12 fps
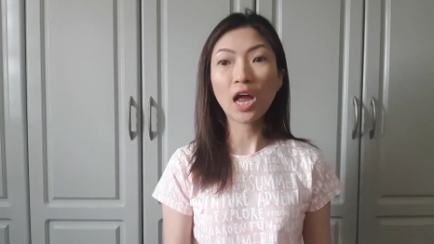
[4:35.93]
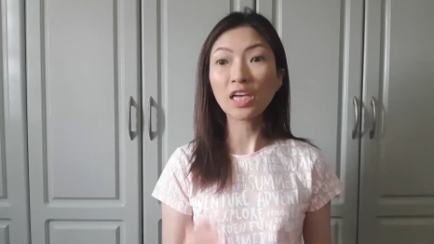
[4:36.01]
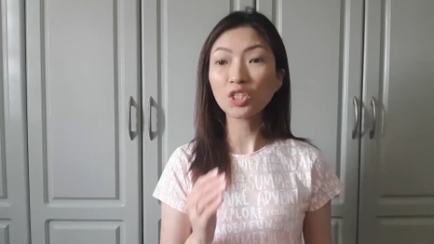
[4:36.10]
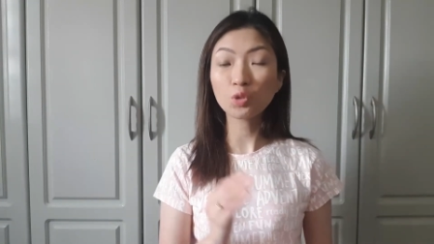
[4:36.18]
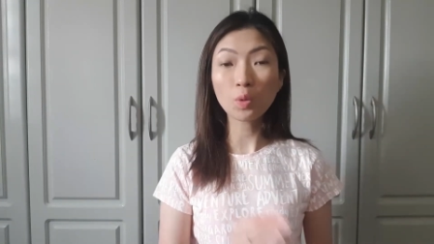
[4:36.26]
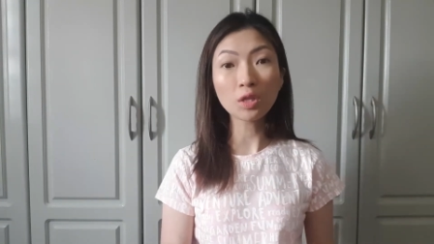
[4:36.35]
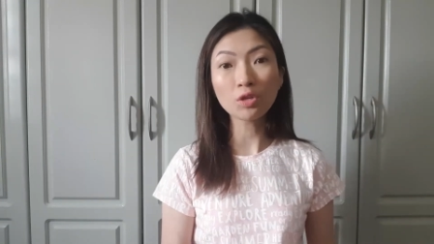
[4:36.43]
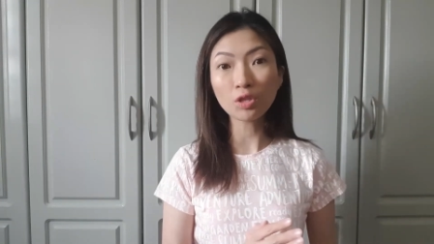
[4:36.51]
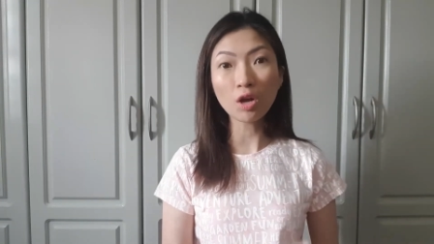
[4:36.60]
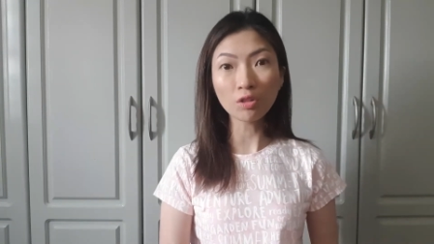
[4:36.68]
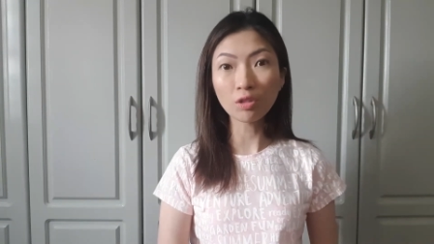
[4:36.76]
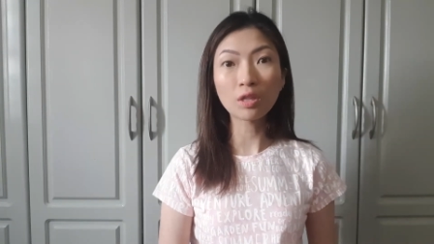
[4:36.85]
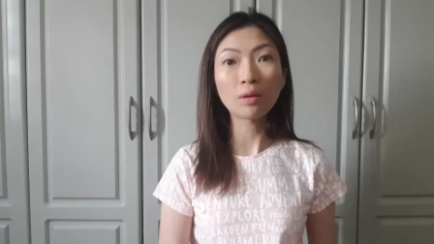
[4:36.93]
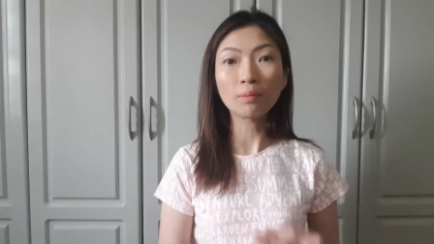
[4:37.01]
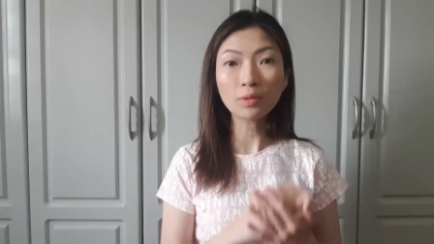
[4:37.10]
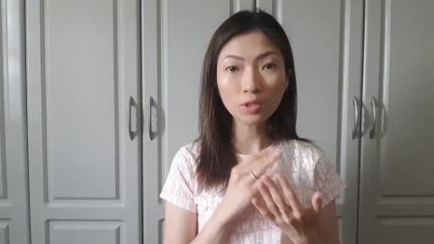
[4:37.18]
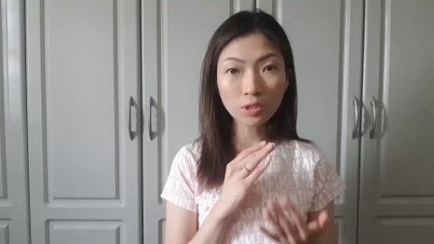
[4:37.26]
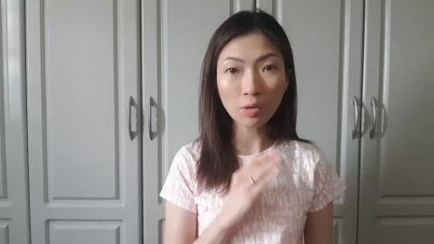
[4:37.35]
I just want to talk to
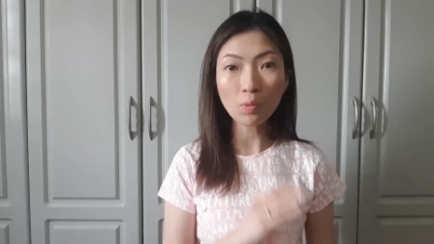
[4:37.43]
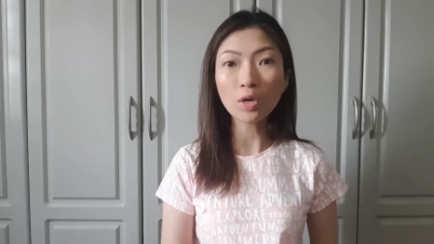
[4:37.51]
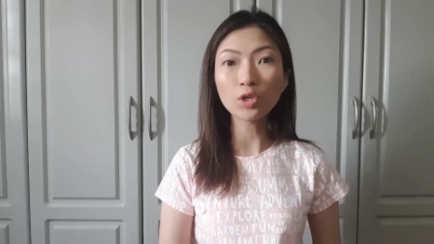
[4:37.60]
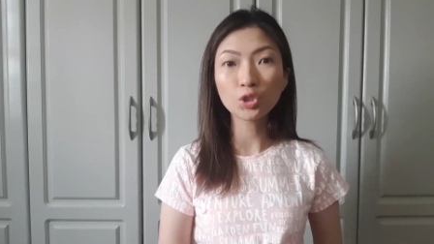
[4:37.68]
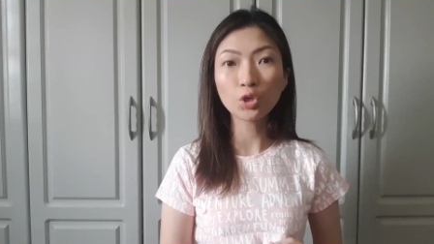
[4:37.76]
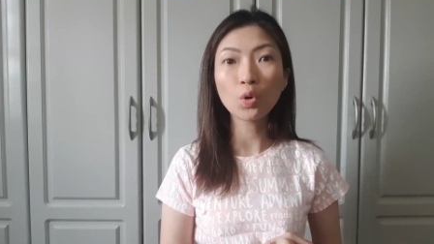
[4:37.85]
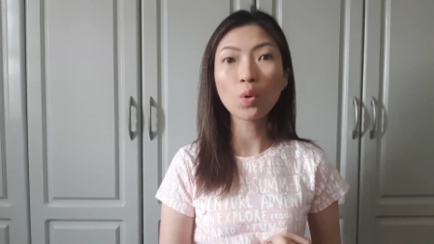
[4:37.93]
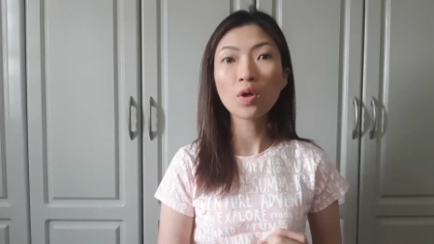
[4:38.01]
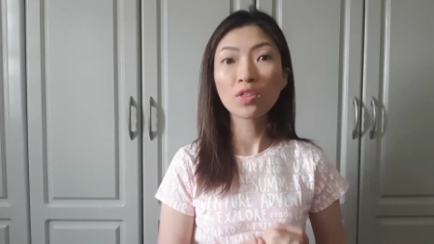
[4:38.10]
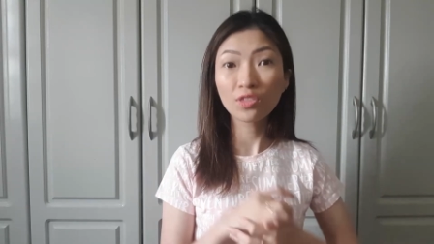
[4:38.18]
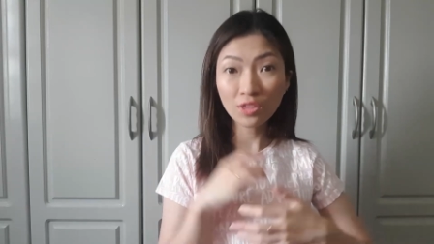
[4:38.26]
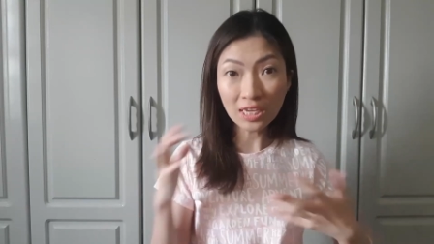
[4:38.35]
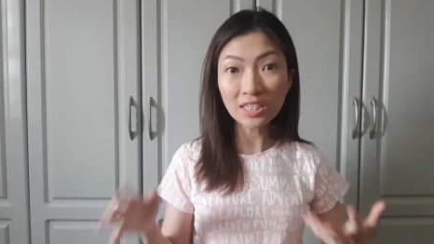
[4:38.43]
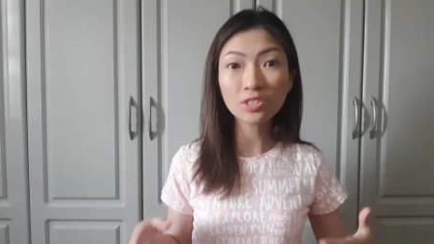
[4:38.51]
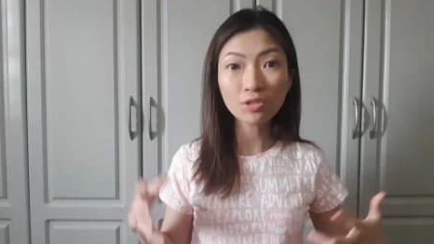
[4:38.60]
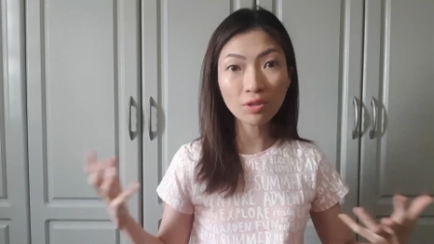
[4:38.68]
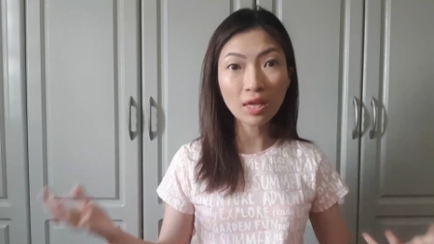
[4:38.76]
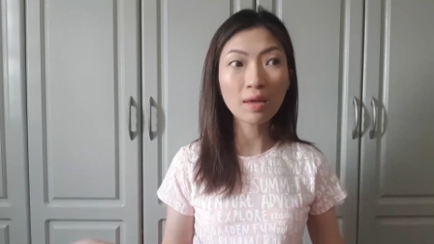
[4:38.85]
them because I want to show these
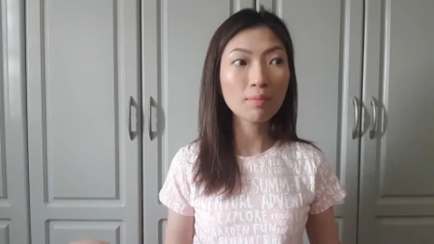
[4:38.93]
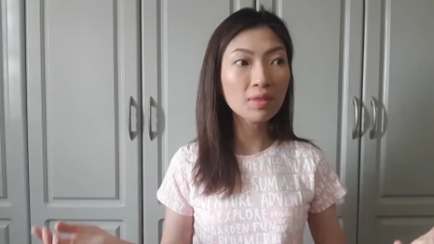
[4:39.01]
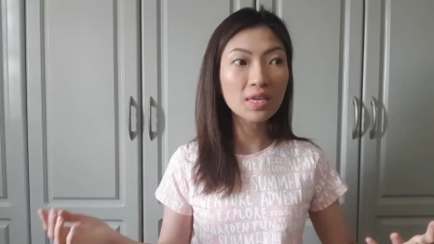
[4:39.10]
to them.